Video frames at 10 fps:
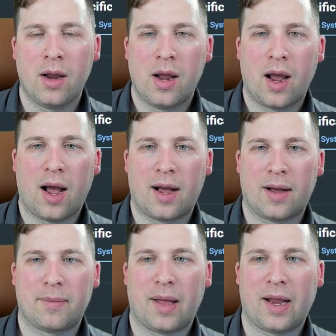
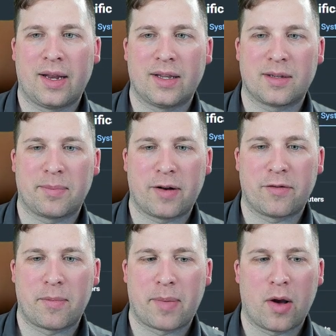It is a bit of
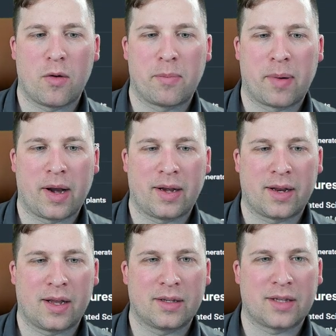a boat, but it
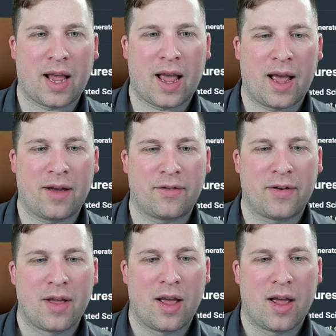does have